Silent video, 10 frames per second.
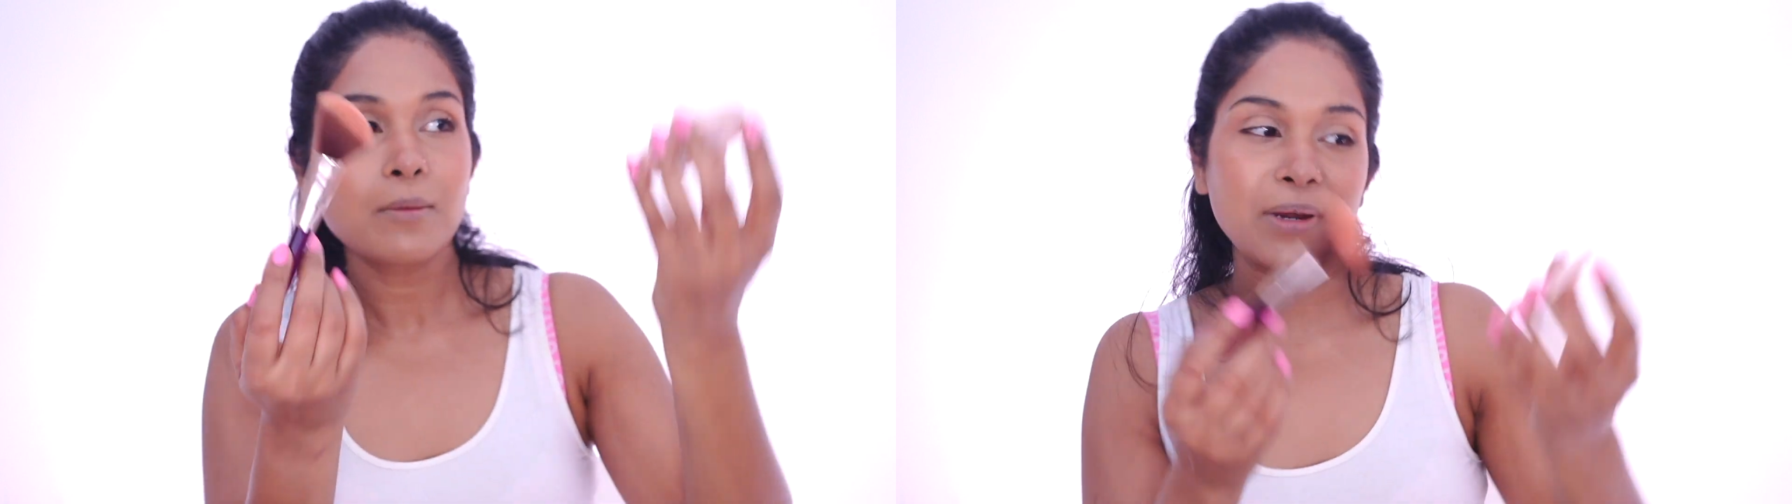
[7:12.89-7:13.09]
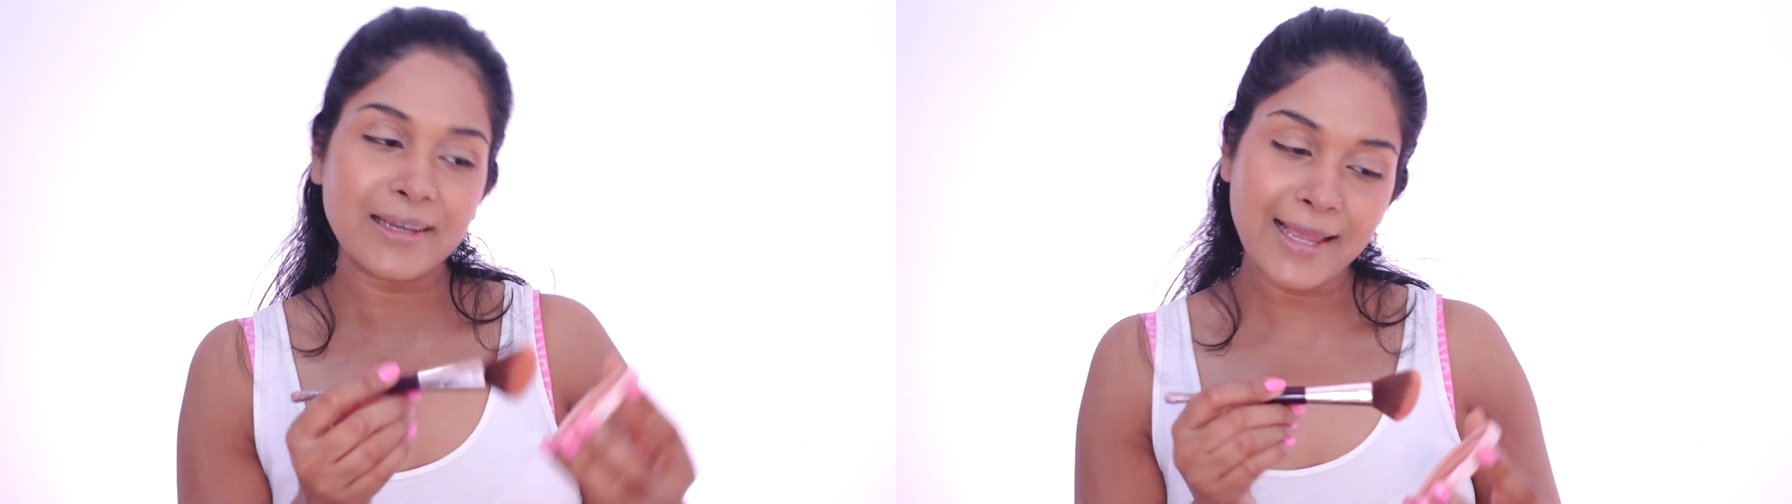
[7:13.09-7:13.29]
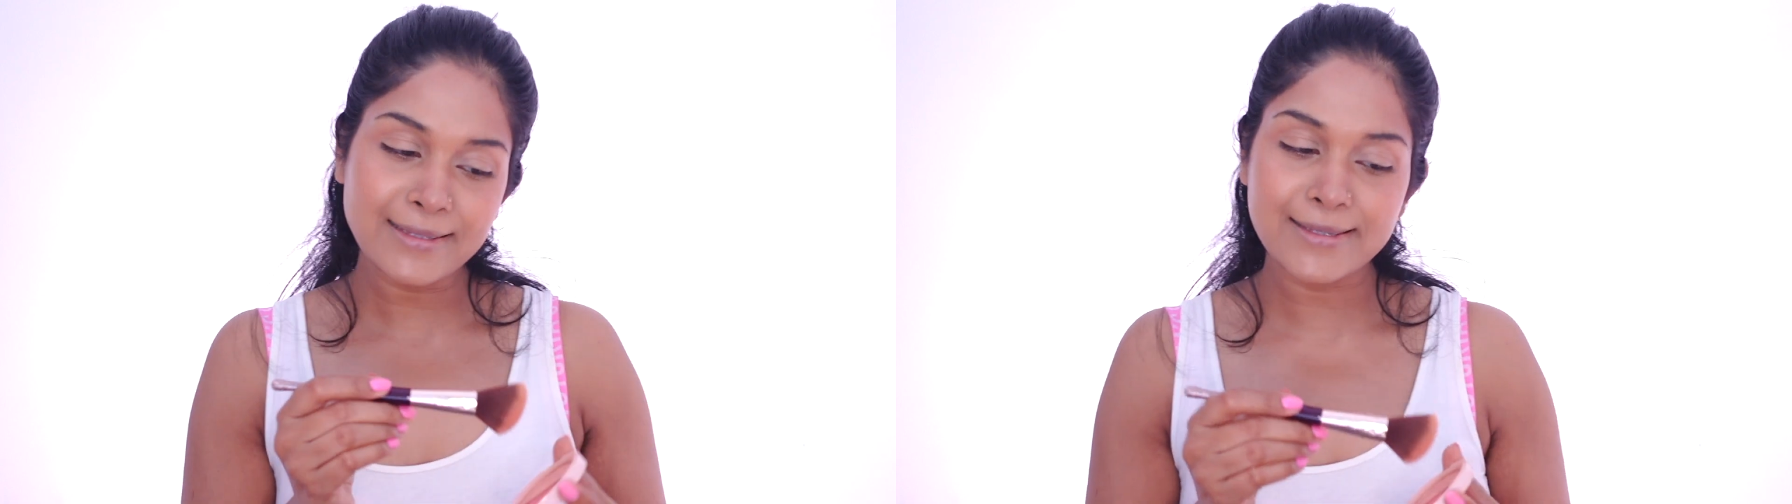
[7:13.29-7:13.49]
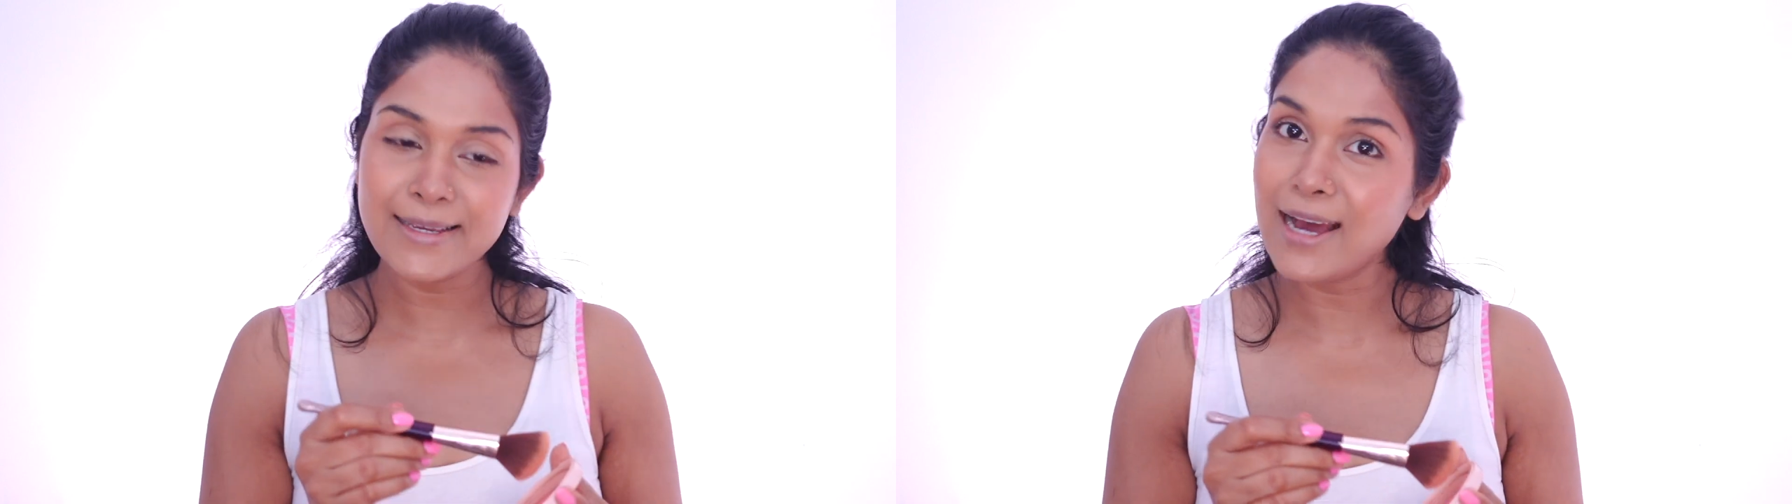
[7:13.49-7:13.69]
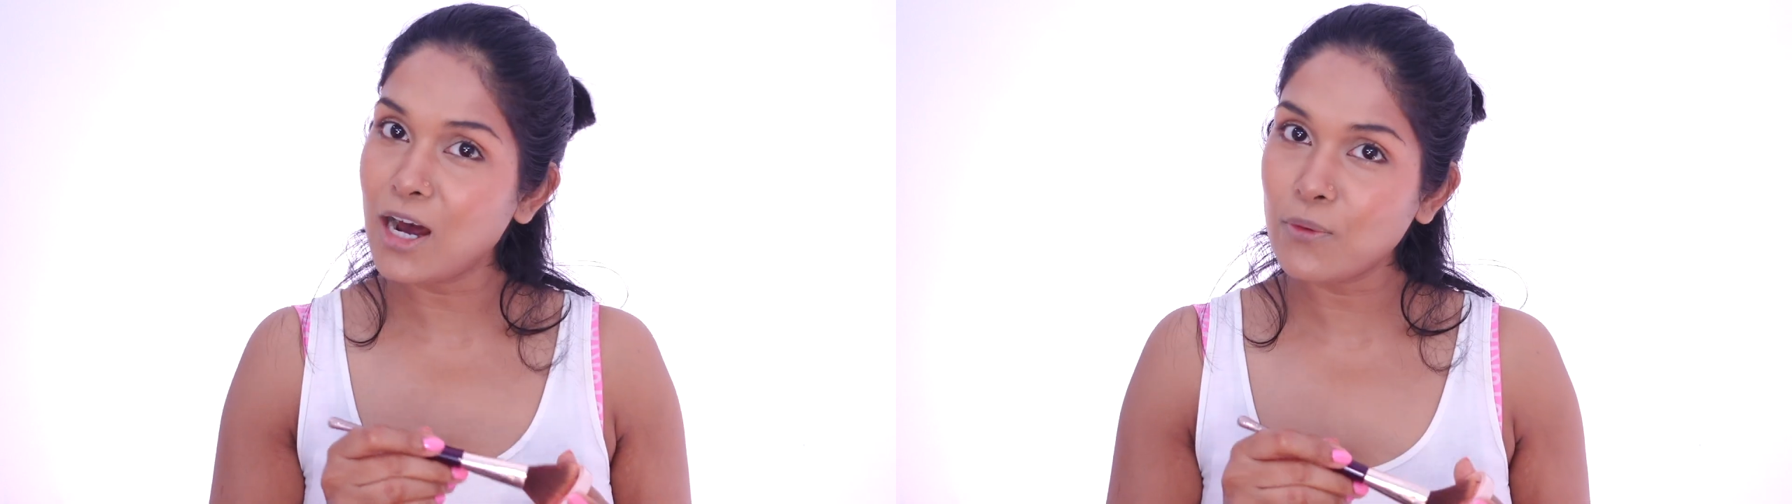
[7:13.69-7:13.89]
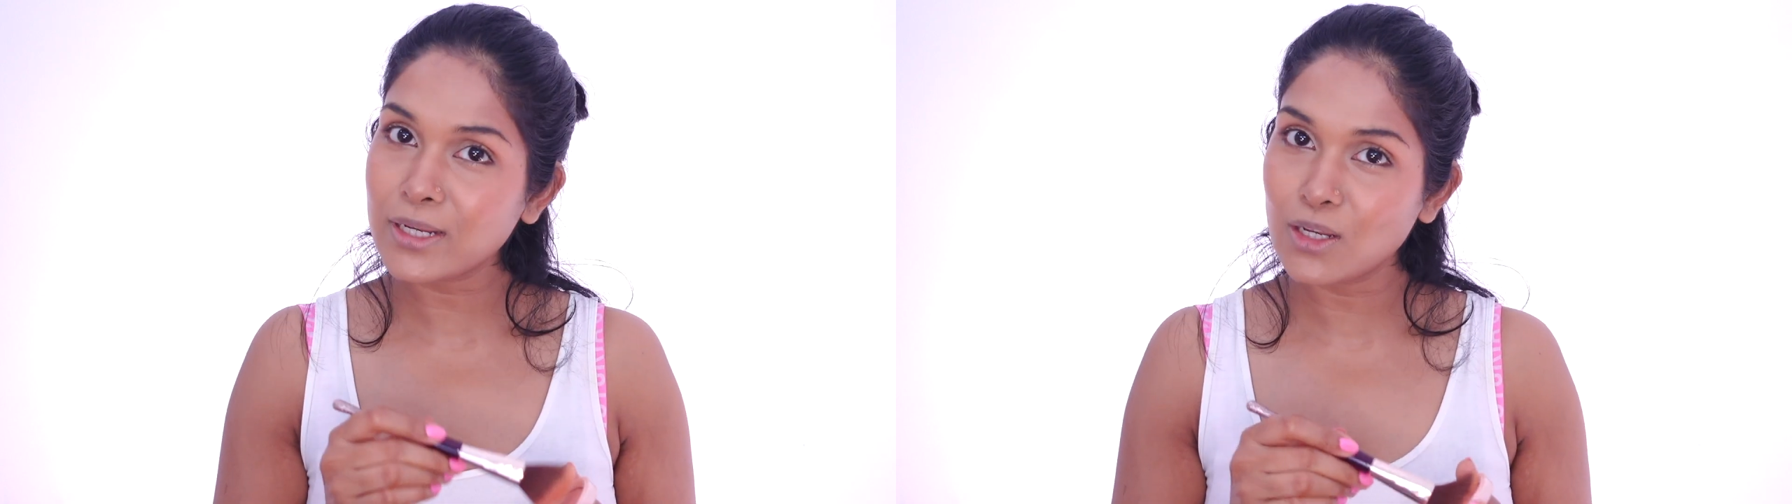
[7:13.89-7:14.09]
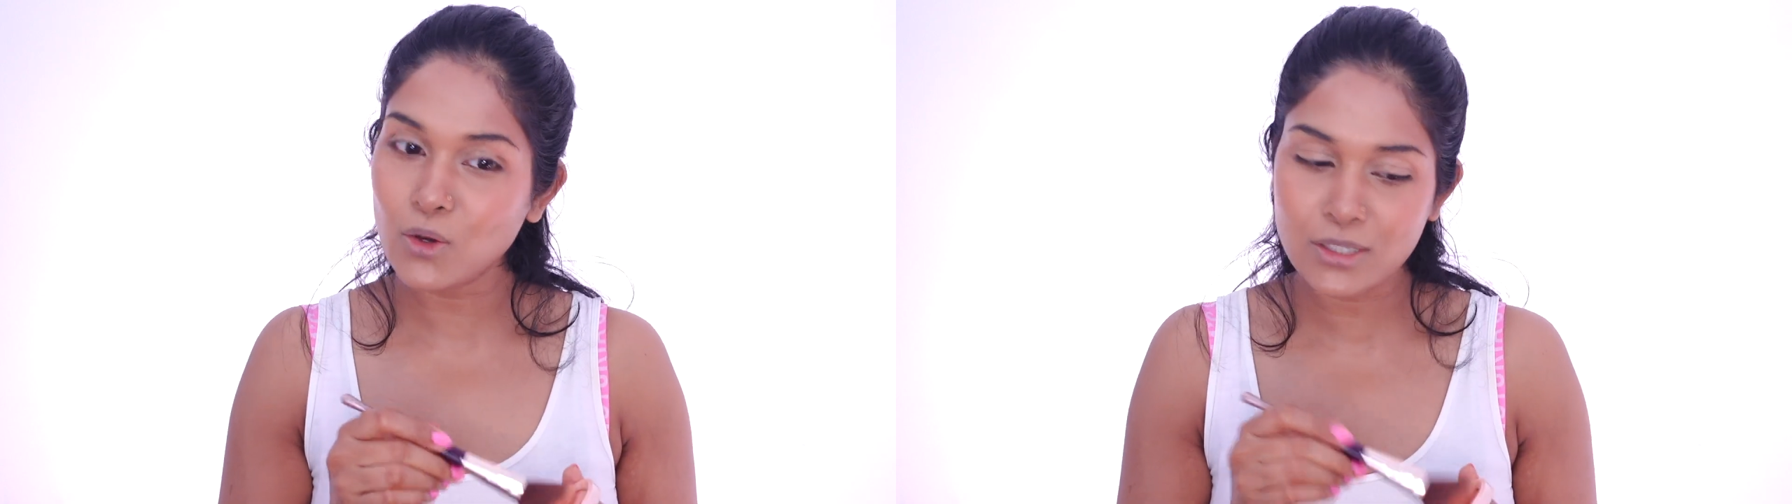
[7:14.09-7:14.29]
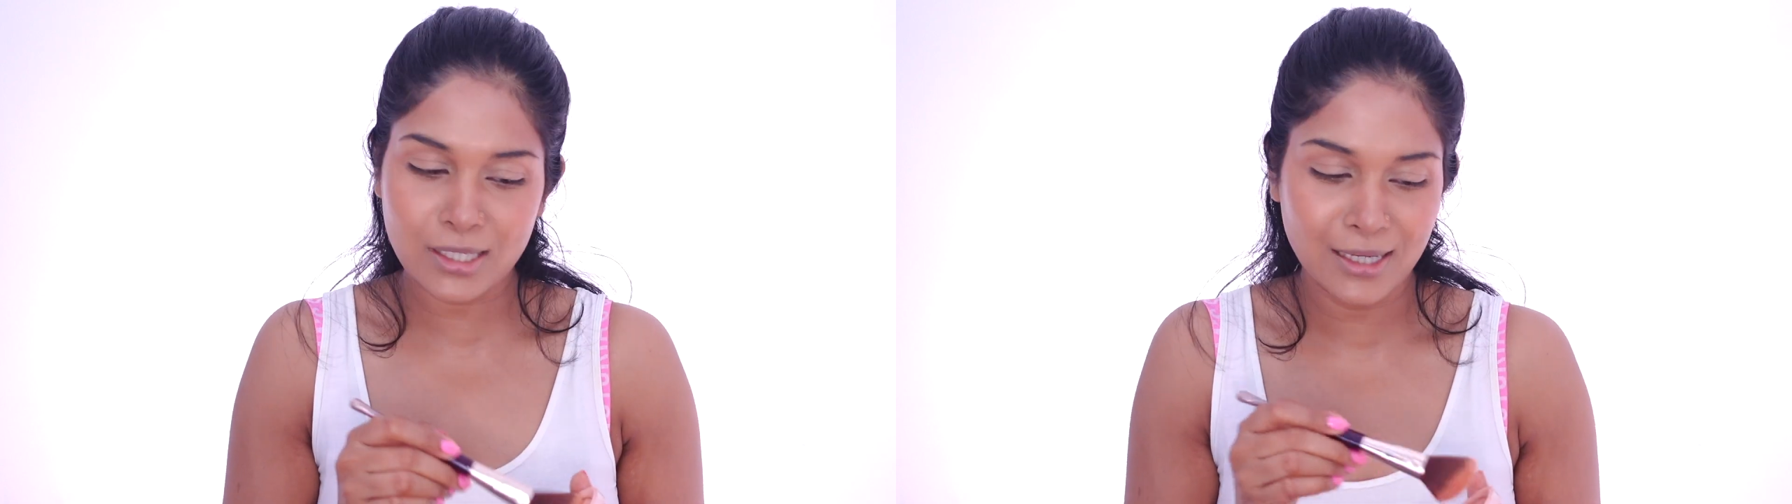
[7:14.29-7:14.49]
But let's see how it
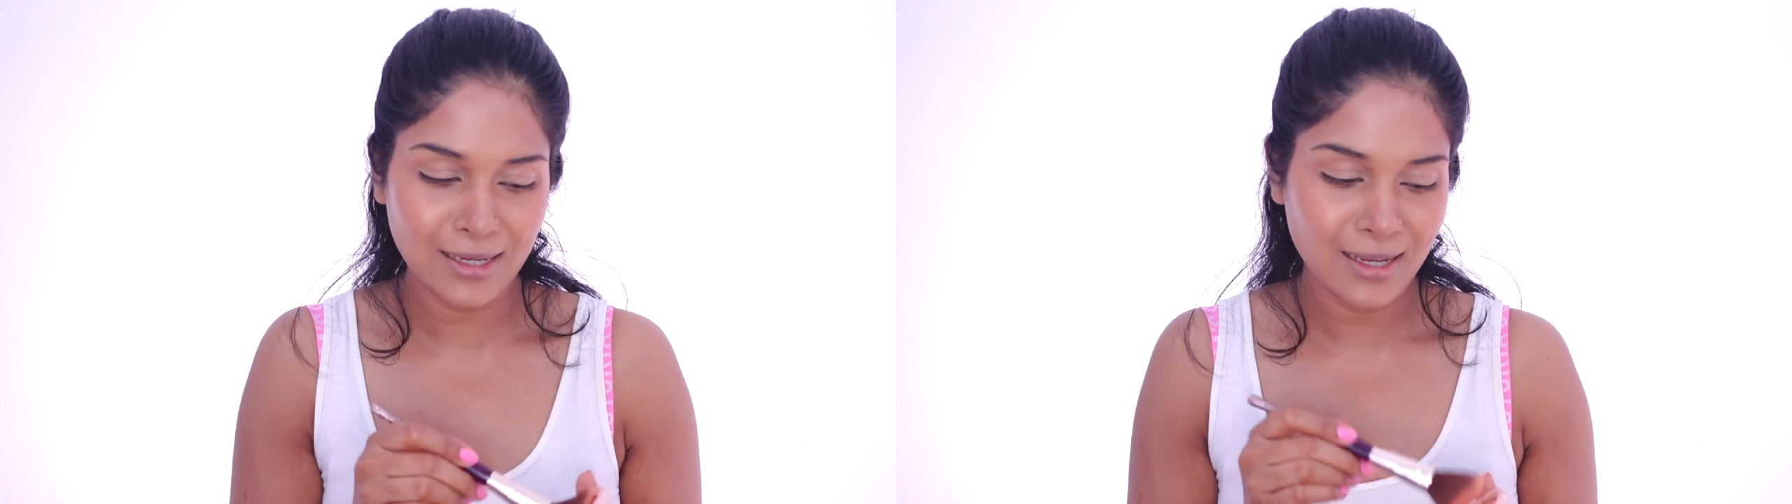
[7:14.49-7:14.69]
looks.